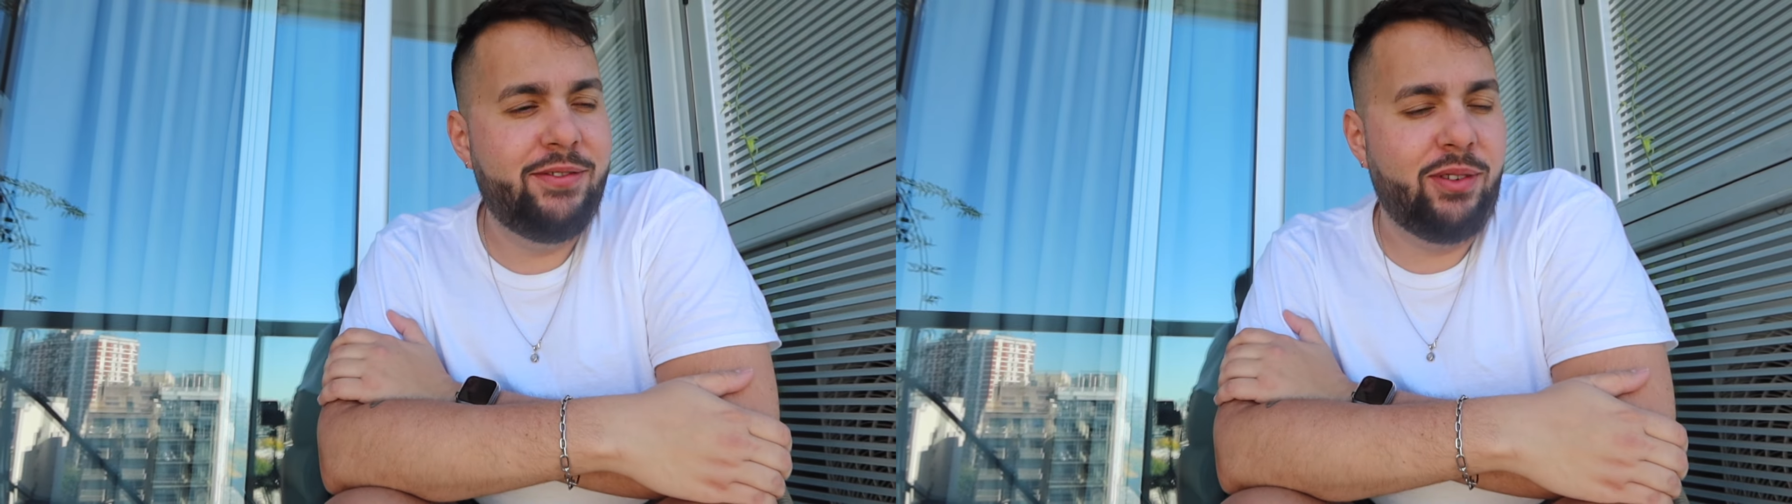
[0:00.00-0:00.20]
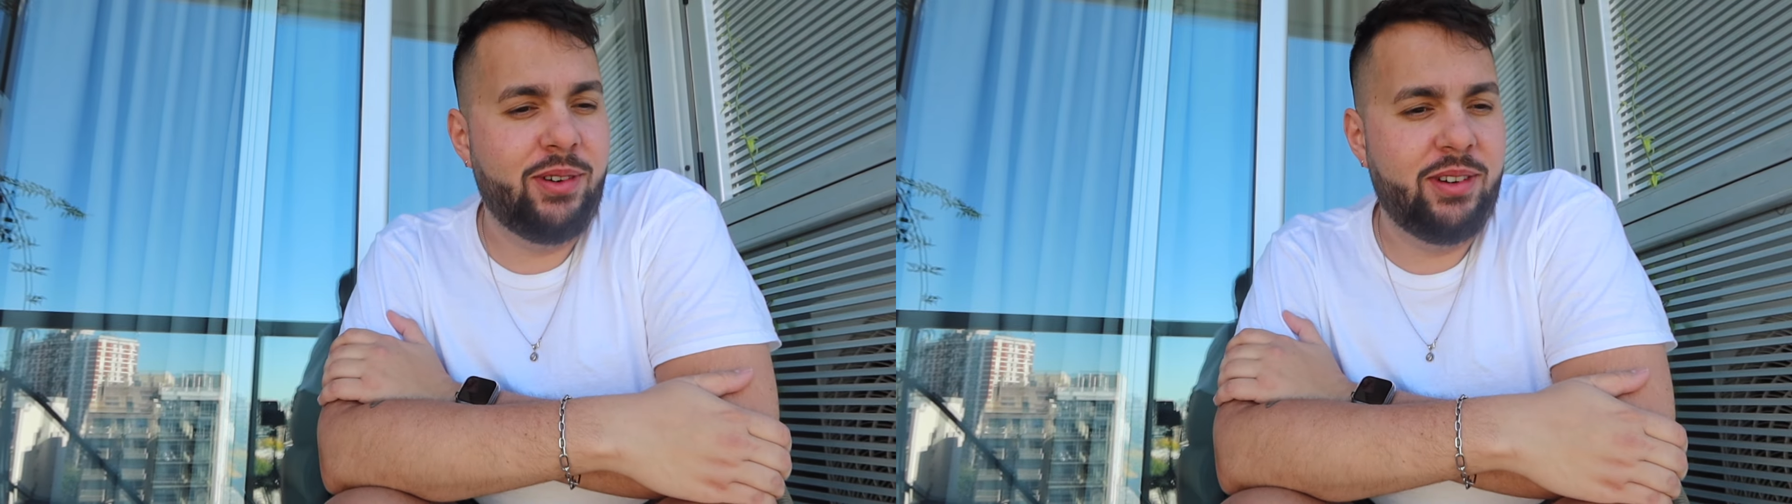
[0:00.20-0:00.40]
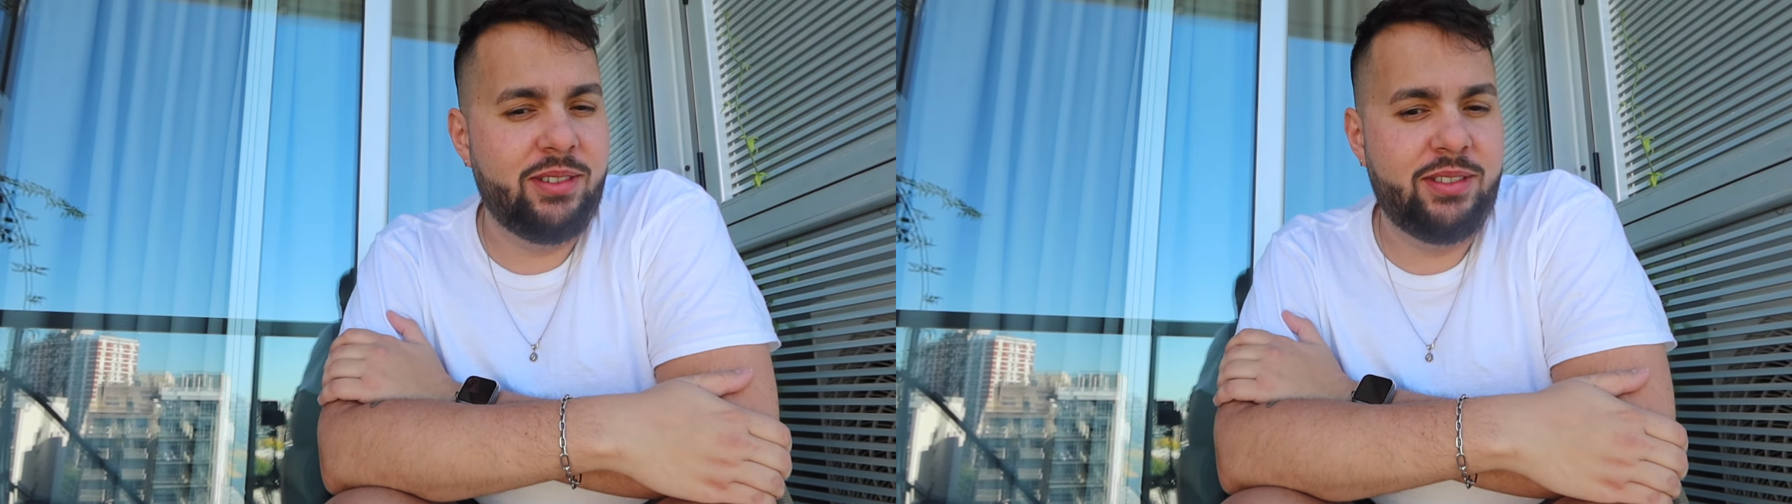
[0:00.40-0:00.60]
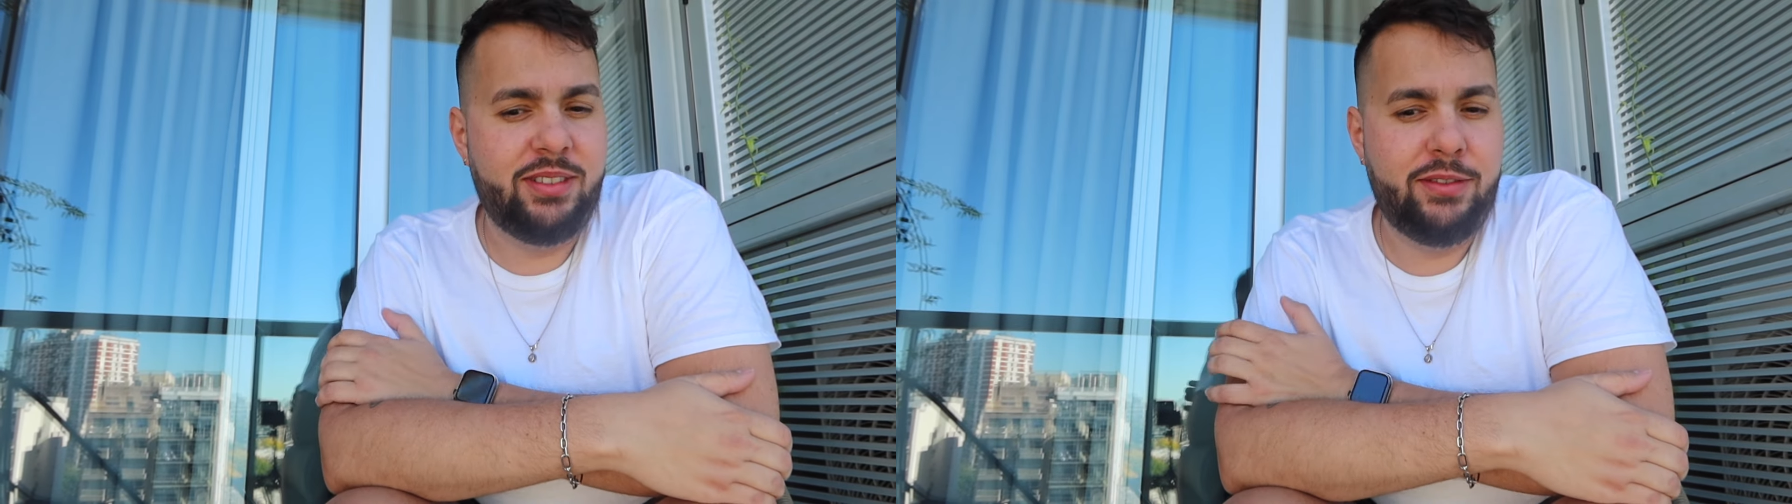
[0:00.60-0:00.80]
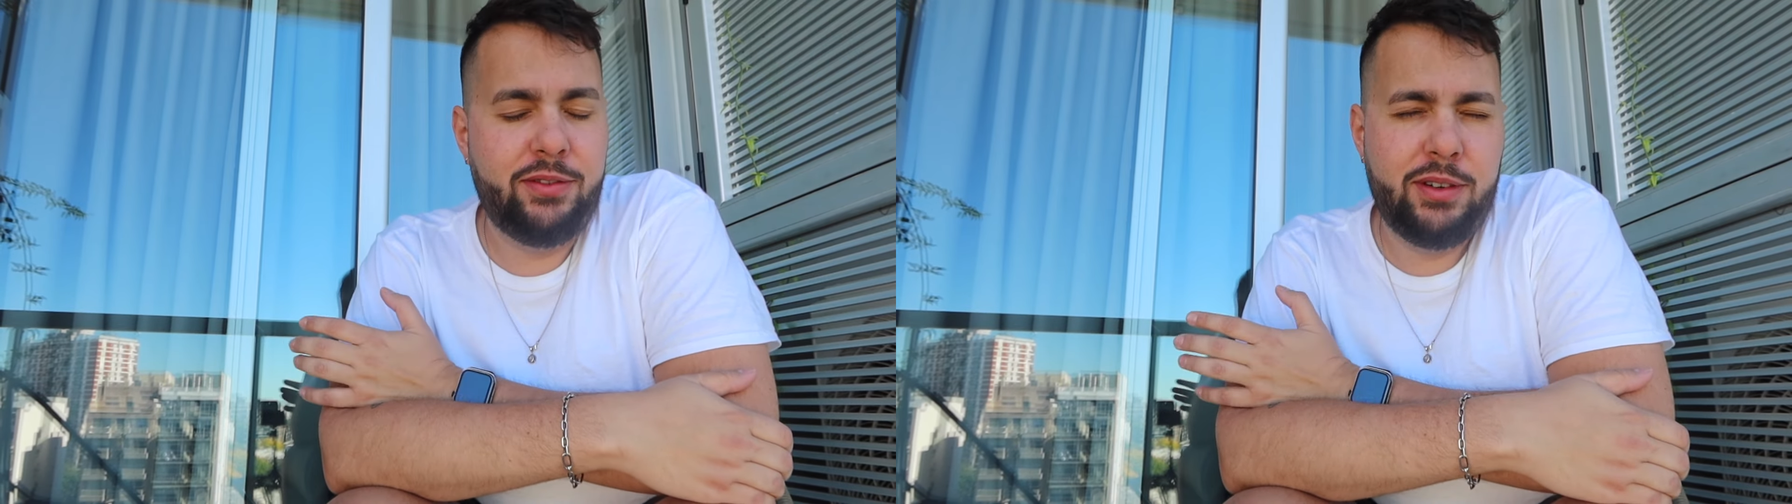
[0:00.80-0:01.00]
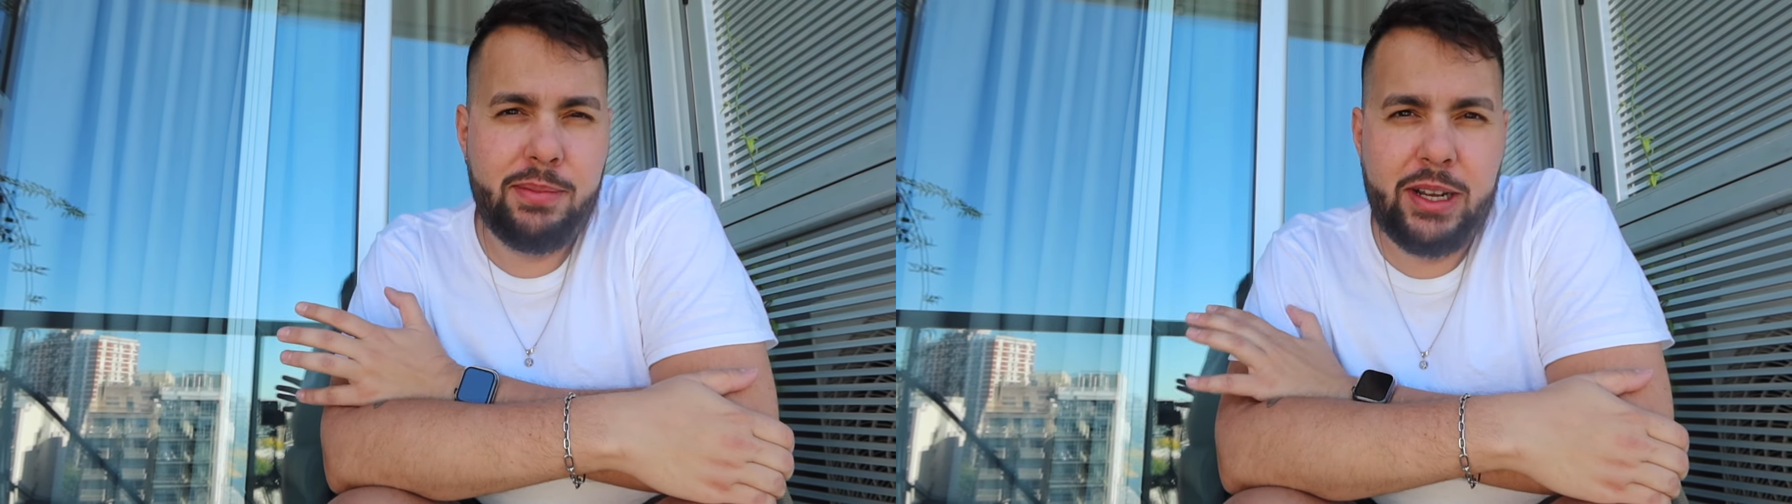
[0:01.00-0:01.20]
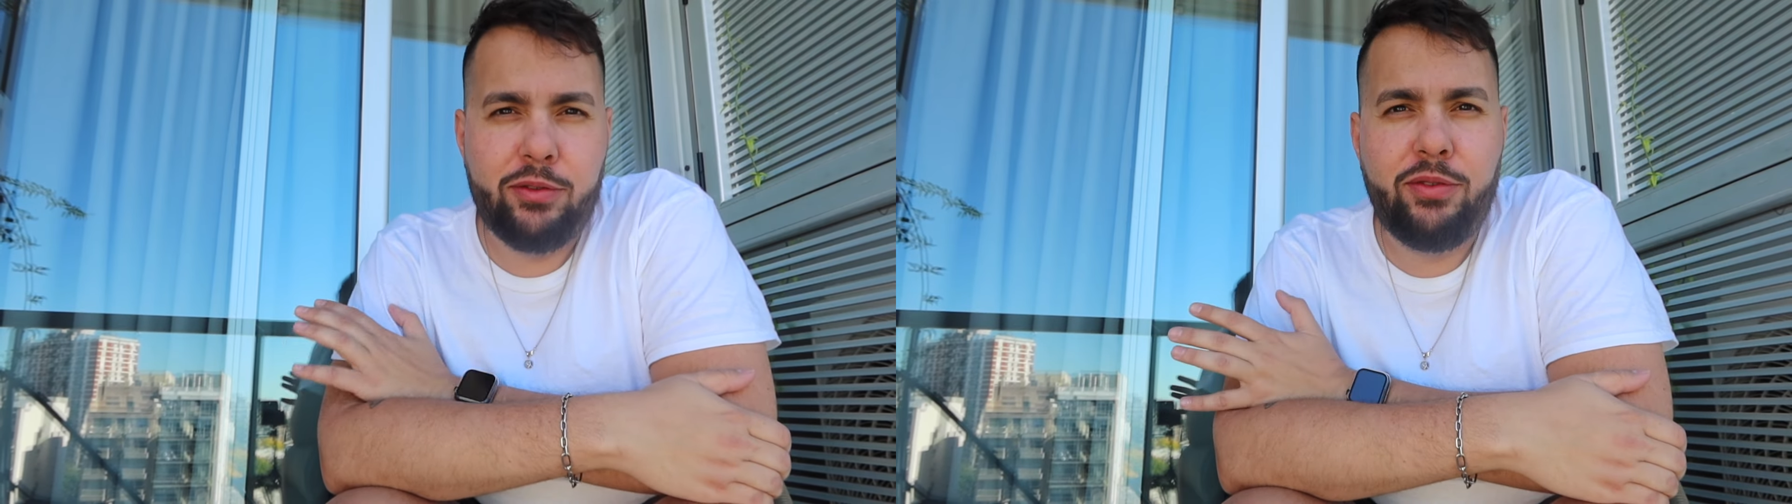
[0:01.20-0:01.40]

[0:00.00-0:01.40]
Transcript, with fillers: for for about